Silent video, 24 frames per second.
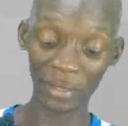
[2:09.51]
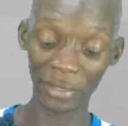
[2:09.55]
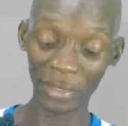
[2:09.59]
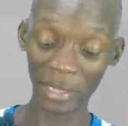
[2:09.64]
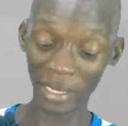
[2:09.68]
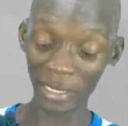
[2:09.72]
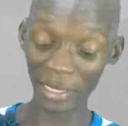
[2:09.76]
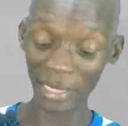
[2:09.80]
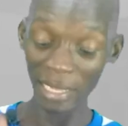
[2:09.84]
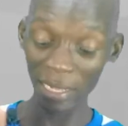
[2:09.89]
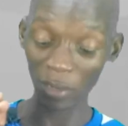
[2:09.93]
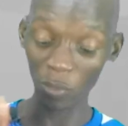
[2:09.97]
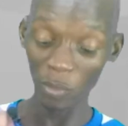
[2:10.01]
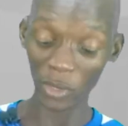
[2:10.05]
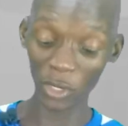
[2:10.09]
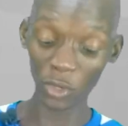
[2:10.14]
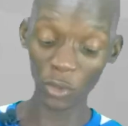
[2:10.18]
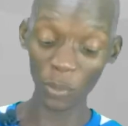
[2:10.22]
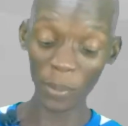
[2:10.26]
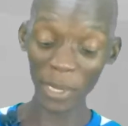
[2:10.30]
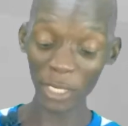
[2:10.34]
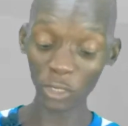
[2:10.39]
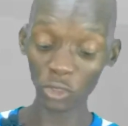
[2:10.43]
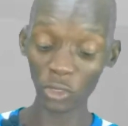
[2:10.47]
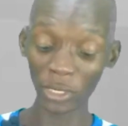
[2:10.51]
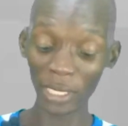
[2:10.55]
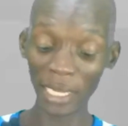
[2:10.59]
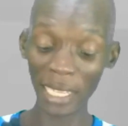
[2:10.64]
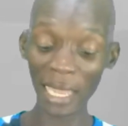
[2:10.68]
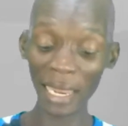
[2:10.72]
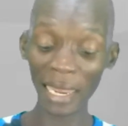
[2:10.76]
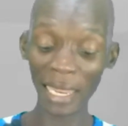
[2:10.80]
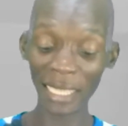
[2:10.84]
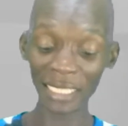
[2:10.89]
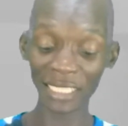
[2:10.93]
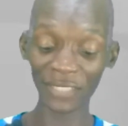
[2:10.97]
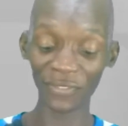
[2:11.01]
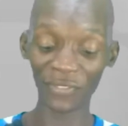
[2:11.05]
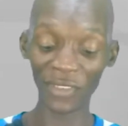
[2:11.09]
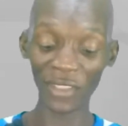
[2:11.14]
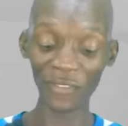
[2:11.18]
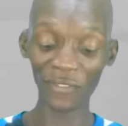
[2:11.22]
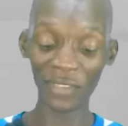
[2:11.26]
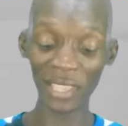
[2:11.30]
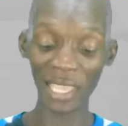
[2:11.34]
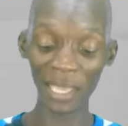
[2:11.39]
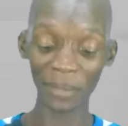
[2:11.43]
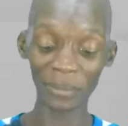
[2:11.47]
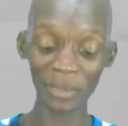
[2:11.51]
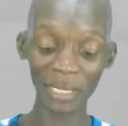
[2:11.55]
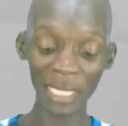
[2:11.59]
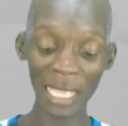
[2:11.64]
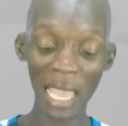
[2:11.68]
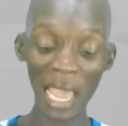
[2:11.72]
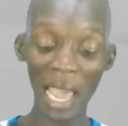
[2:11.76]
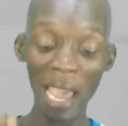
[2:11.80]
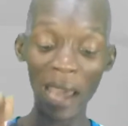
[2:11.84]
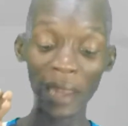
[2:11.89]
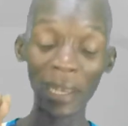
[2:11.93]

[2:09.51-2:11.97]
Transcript: when we base on their last 5 games,